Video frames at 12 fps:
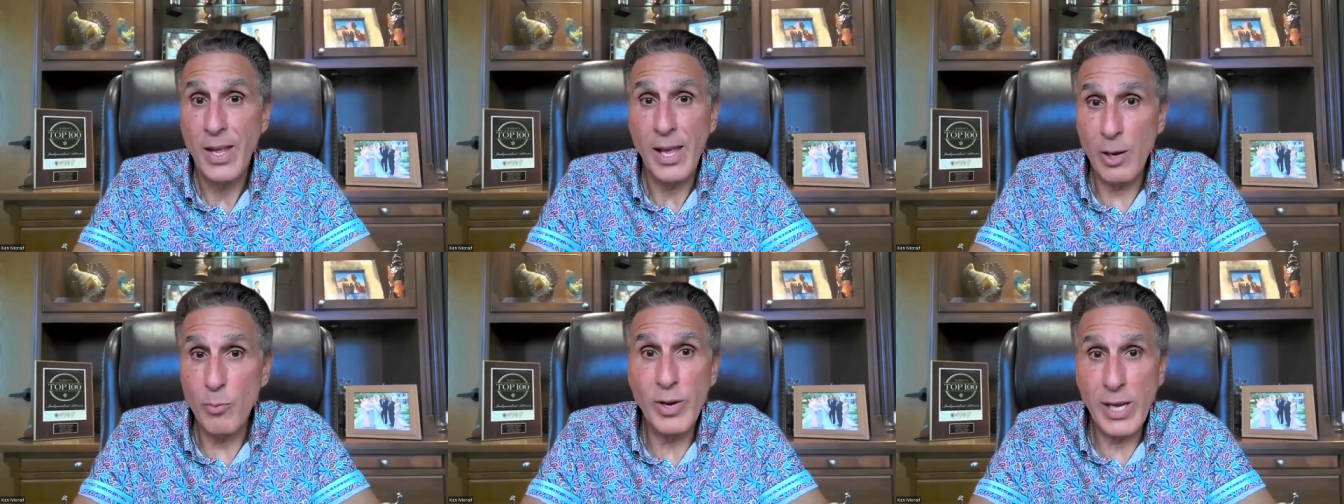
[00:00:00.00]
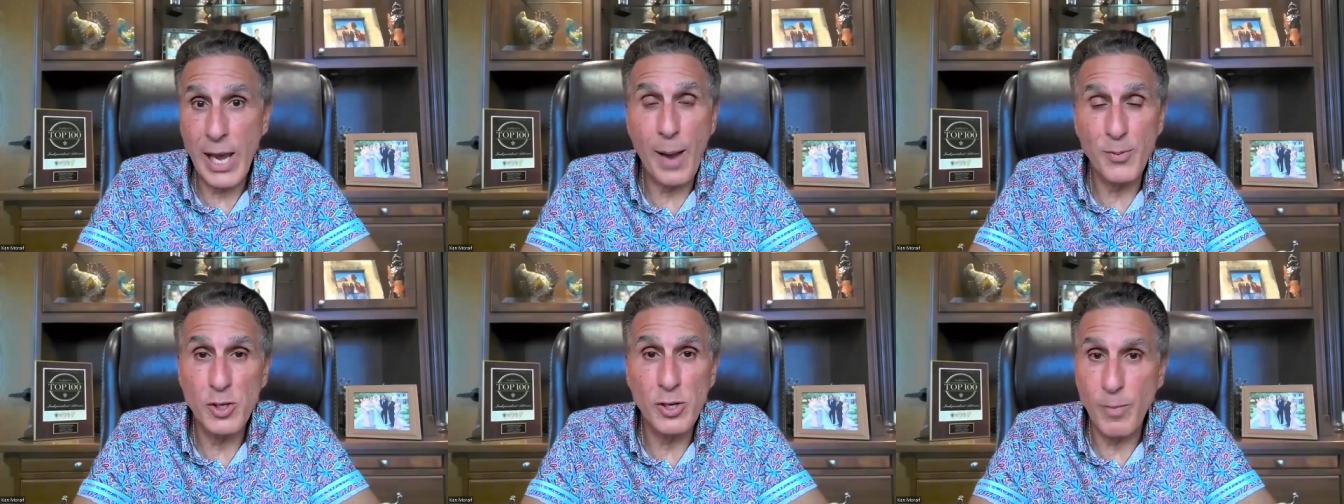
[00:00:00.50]
it
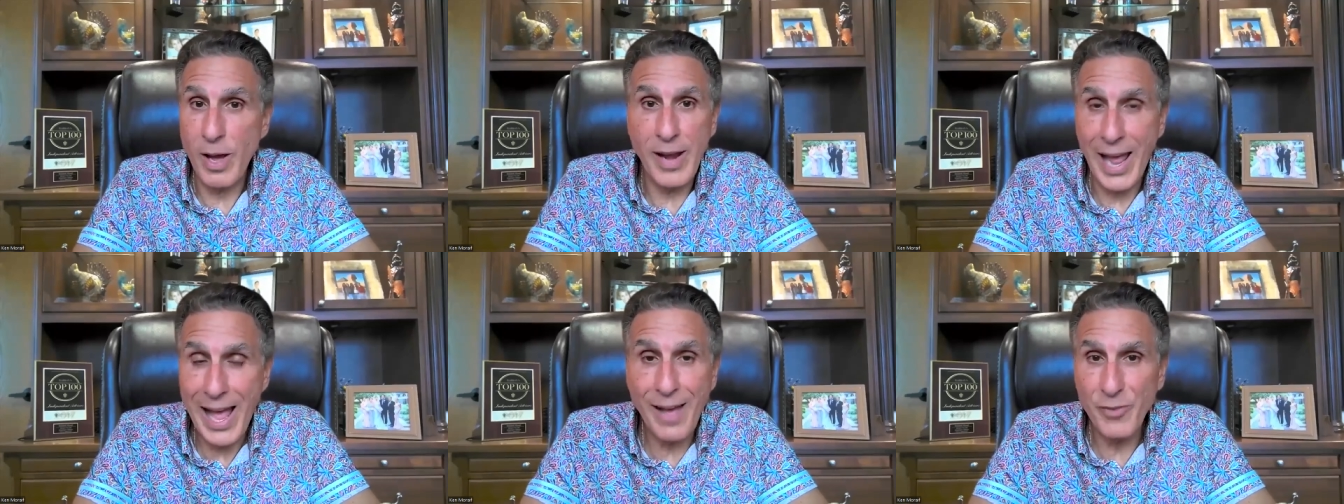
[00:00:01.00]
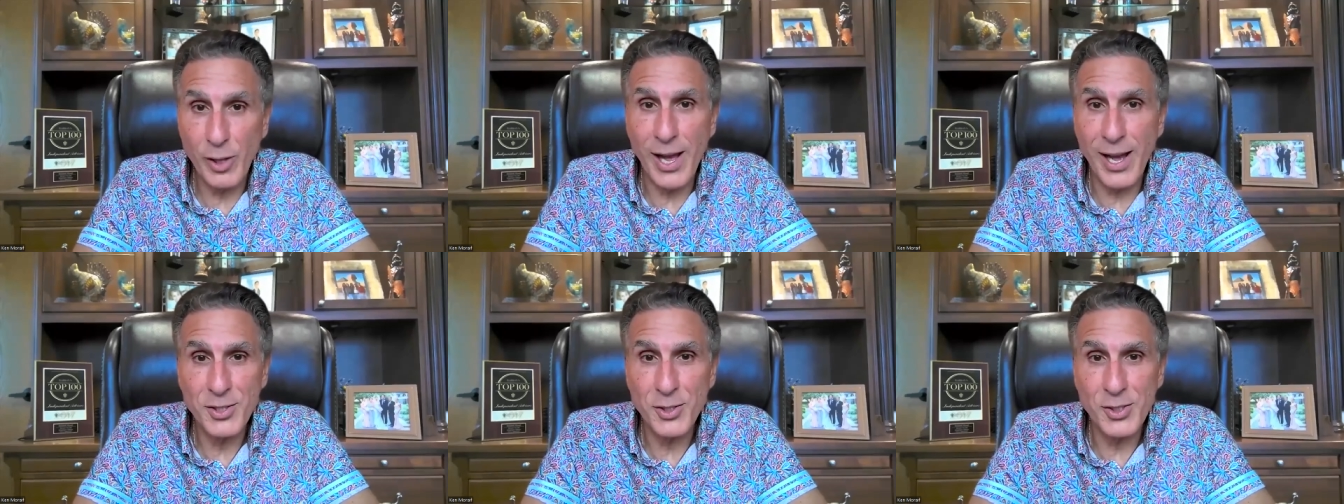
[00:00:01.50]
recaptured about half the
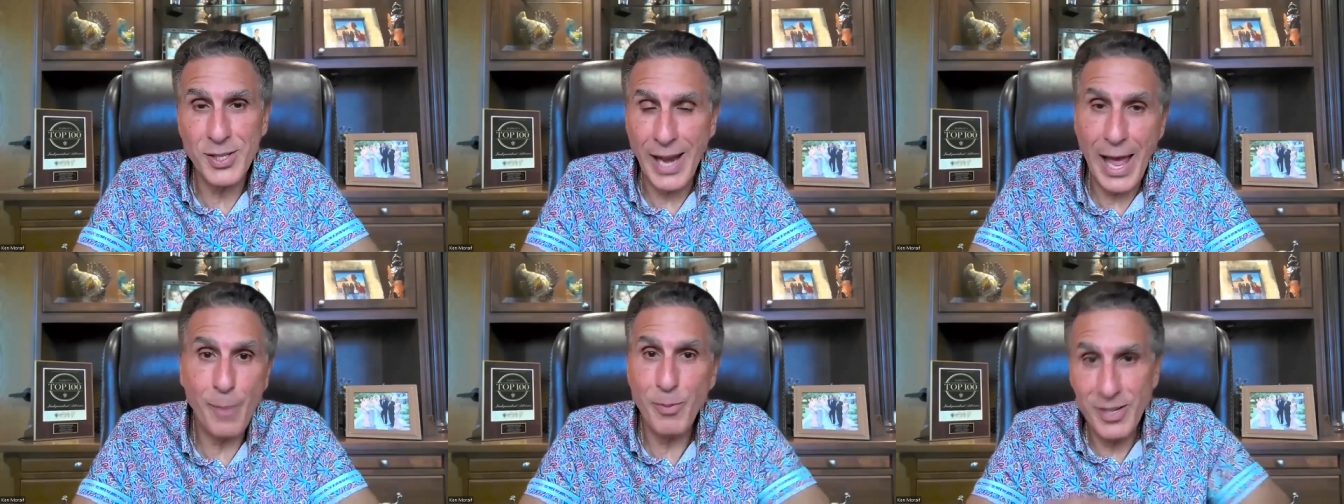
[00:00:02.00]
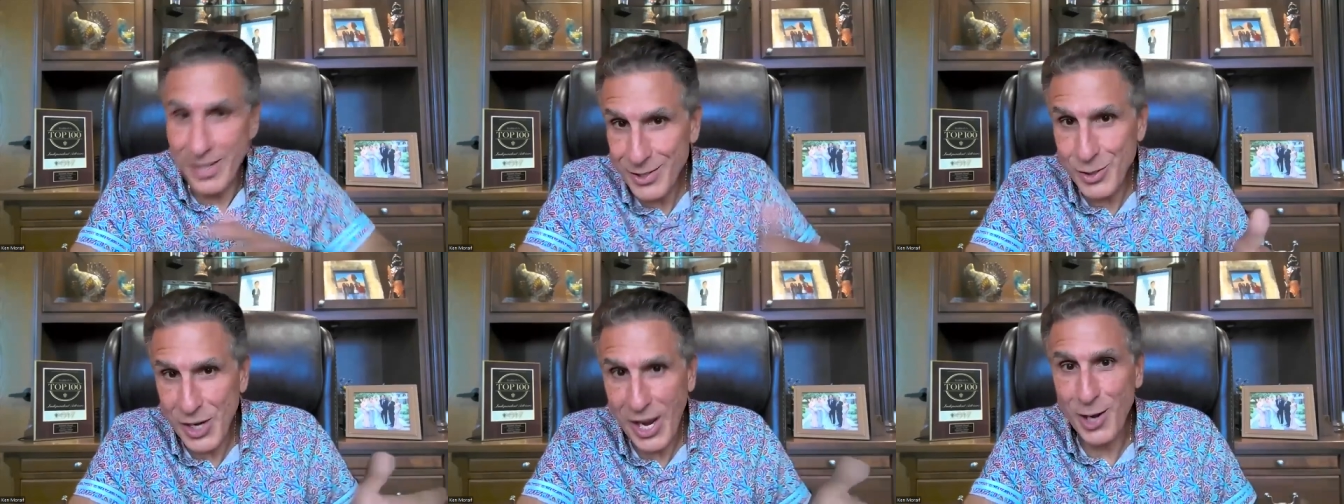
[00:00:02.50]
losses that happened
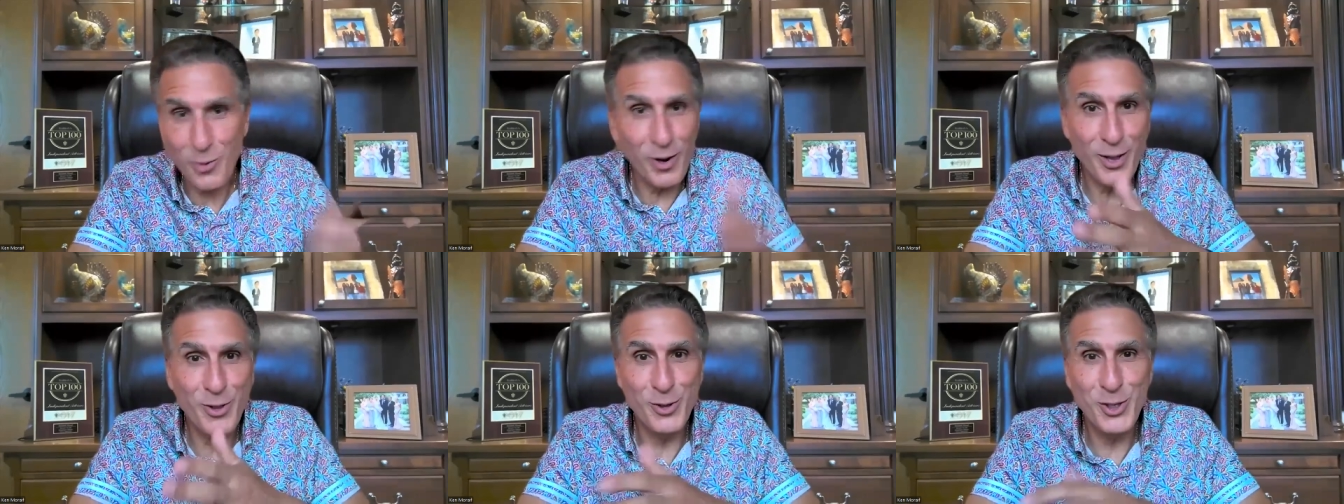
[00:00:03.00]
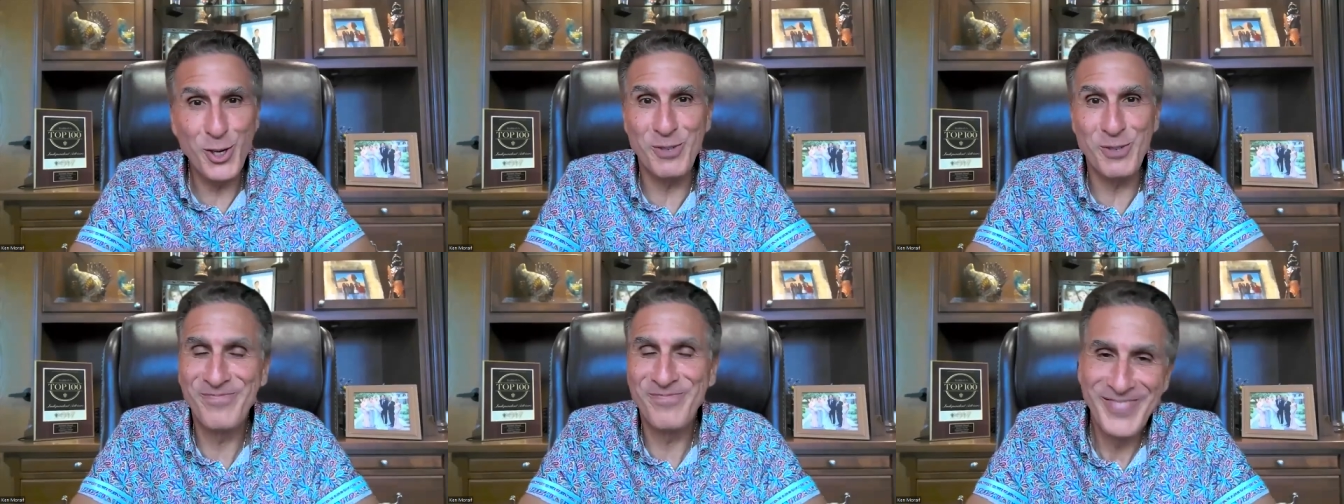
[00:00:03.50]
in January through
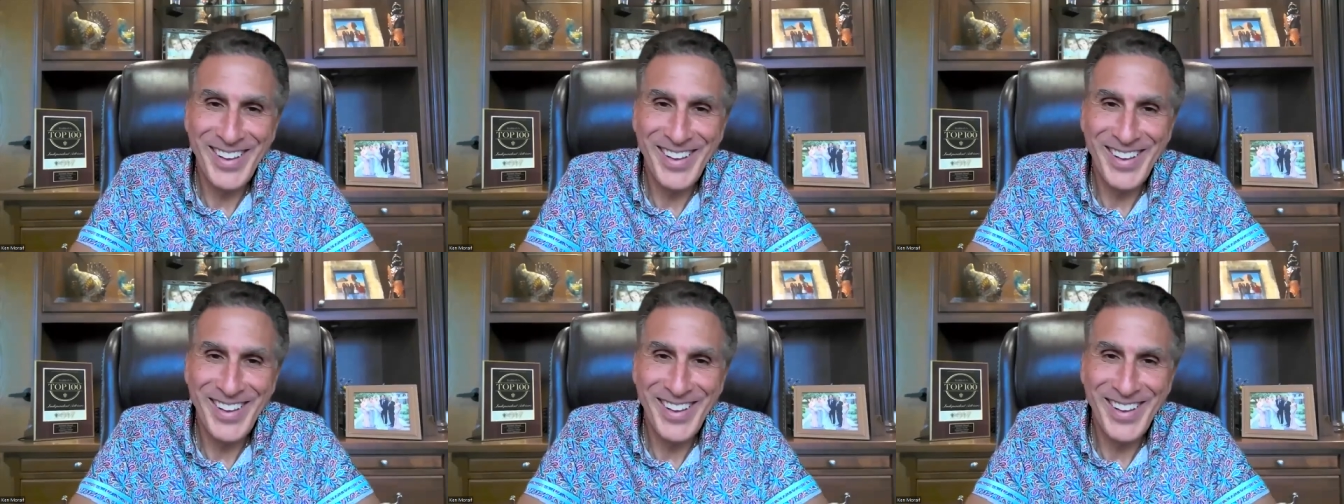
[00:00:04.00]
June.